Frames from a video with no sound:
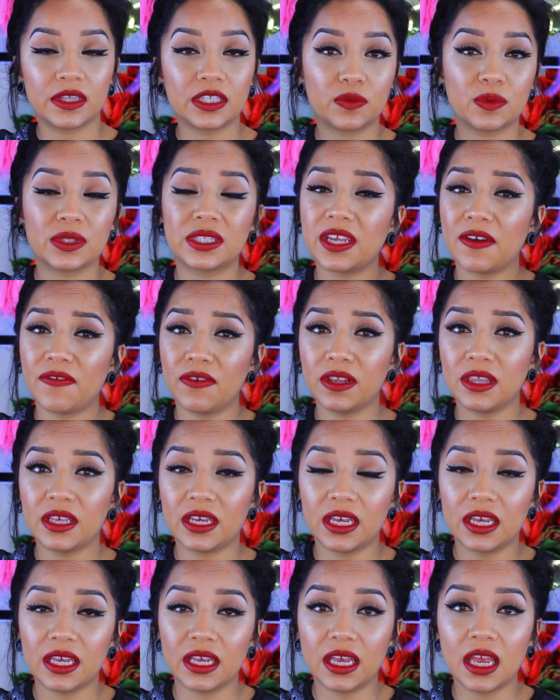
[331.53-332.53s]
This was
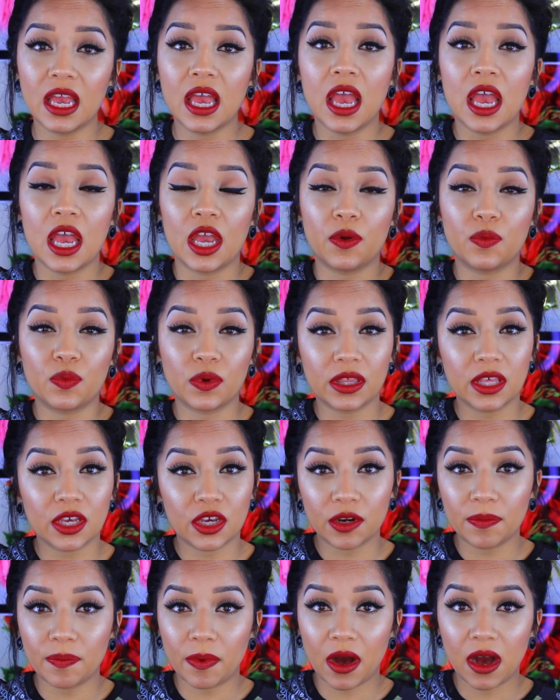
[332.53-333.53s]
definitely a really
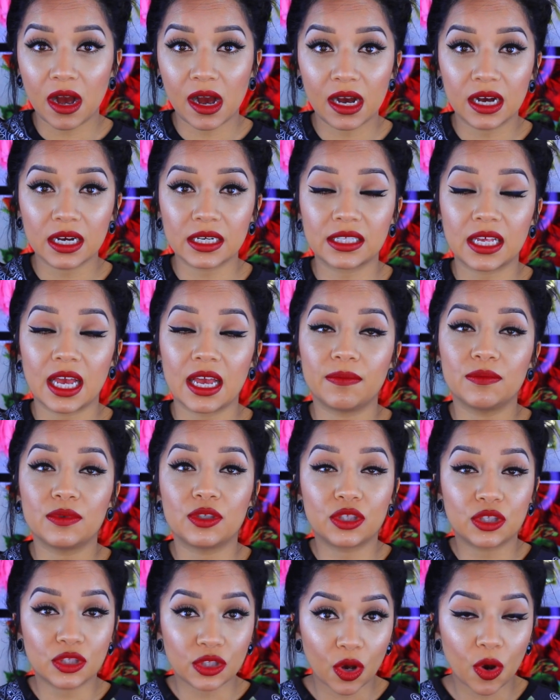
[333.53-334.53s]
good box. I'm
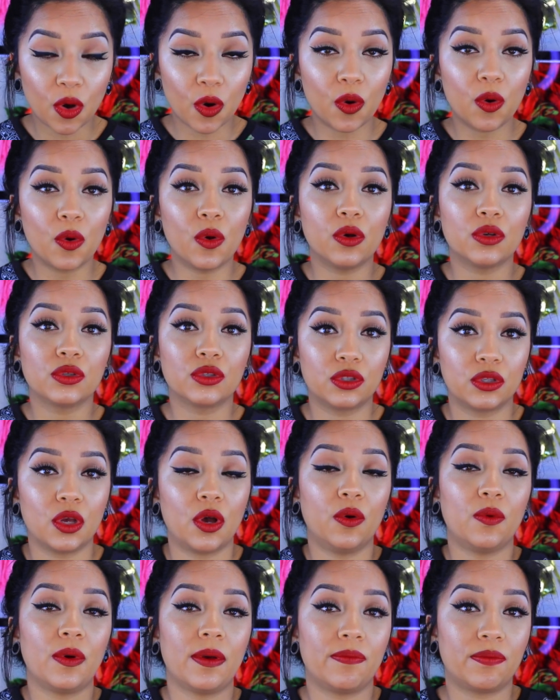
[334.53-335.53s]
so,
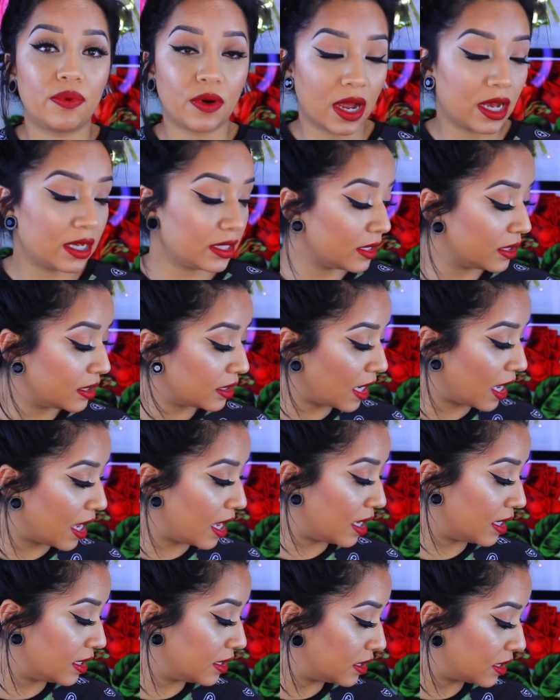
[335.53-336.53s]
so impressed,
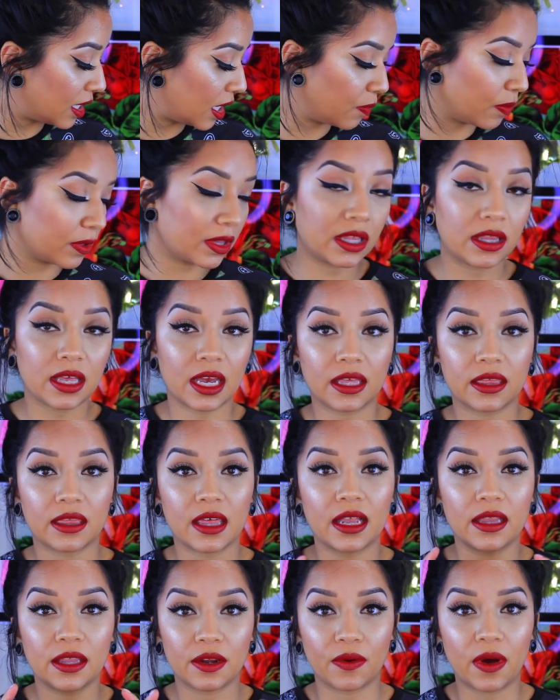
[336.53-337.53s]
and I really like
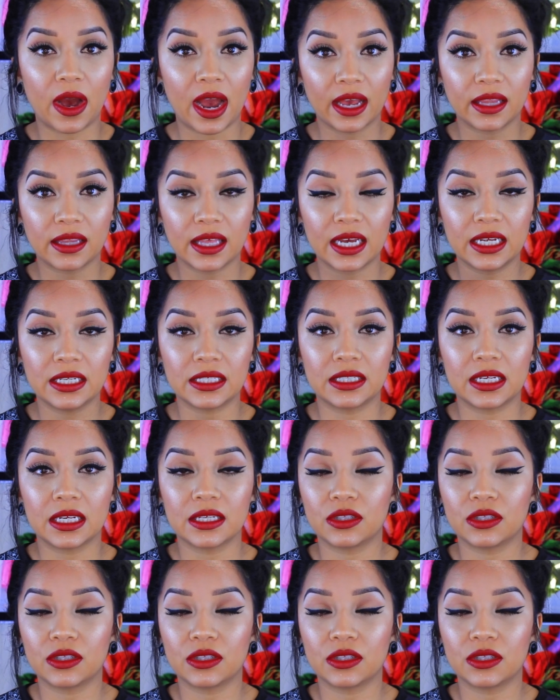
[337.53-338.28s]
that little highlight.